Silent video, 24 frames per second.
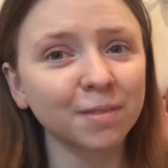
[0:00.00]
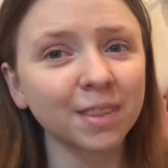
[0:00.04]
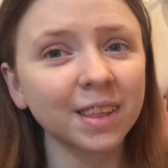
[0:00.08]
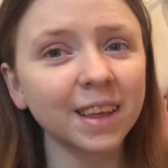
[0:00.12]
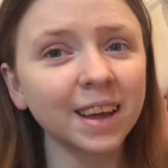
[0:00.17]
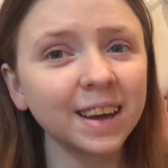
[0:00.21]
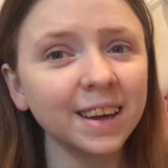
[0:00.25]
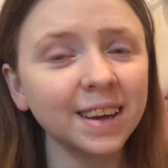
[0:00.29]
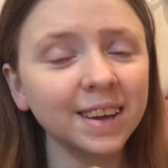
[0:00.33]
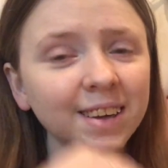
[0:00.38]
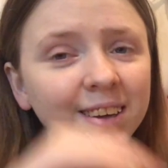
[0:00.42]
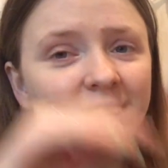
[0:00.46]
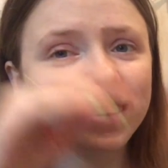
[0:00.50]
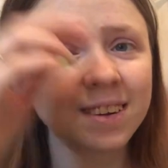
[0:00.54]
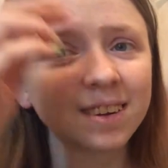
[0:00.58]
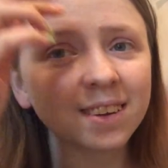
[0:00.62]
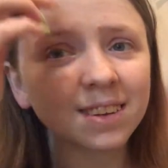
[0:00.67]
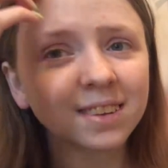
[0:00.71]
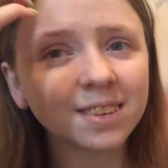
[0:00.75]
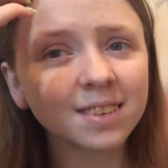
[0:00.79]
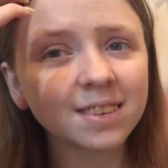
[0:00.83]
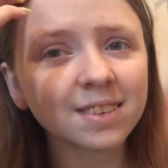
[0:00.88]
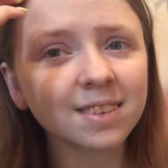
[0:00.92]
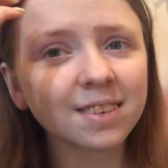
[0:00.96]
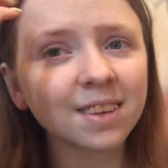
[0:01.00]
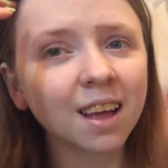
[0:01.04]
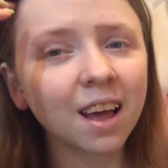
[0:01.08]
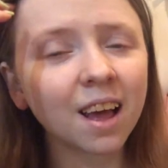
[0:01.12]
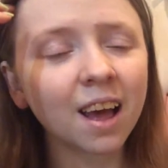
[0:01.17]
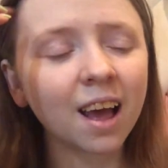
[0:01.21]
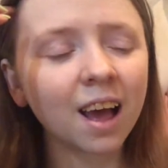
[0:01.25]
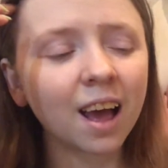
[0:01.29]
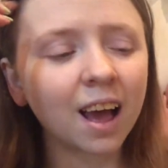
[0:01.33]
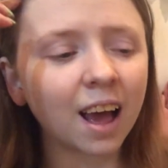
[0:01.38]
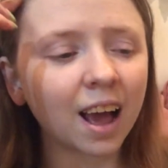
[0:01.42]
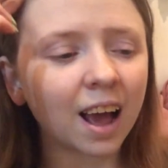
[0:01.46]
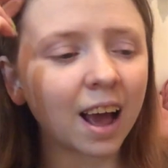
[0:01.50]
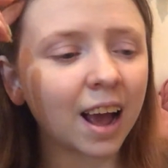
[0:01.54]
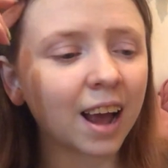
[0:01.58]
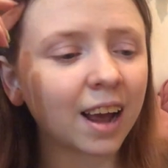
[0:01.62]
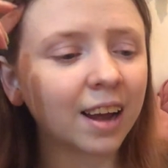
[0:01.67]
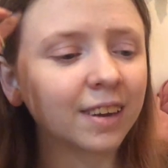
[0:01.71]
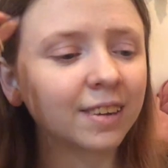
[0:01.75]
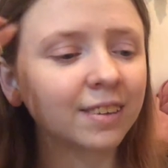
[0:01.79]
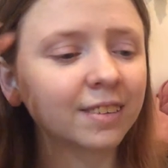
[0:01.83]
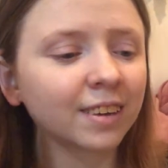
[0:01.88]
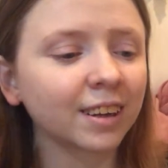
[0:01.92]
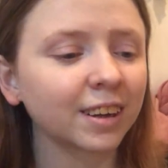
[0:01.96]
things,
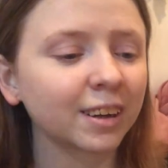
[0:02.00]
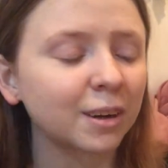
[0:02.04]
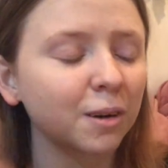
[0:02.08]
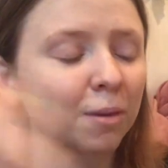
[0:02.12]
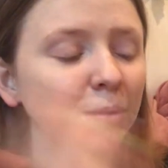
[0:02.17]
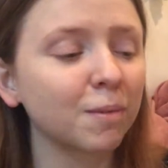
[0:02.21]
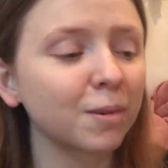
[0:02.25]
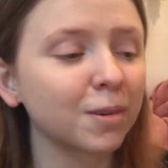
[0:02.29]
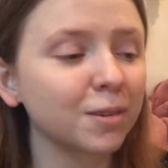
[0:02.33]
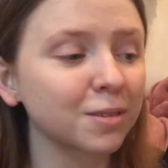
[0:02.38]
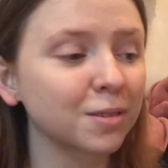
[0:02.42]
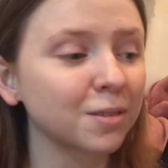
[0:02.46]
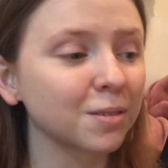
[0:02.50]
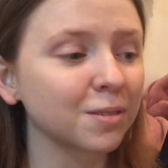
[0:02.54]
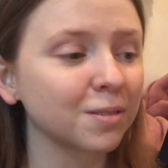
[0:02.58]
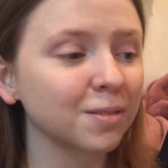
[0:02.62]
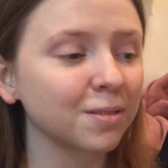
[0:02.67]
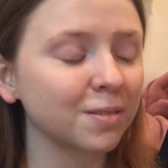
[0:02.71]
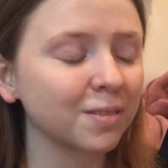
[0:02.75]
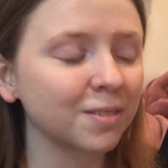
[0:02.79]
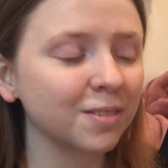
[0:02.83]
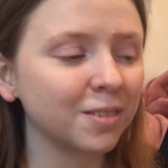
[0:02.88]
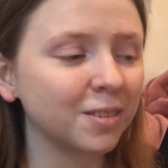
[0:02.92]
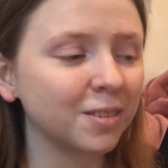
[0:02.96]
and like I was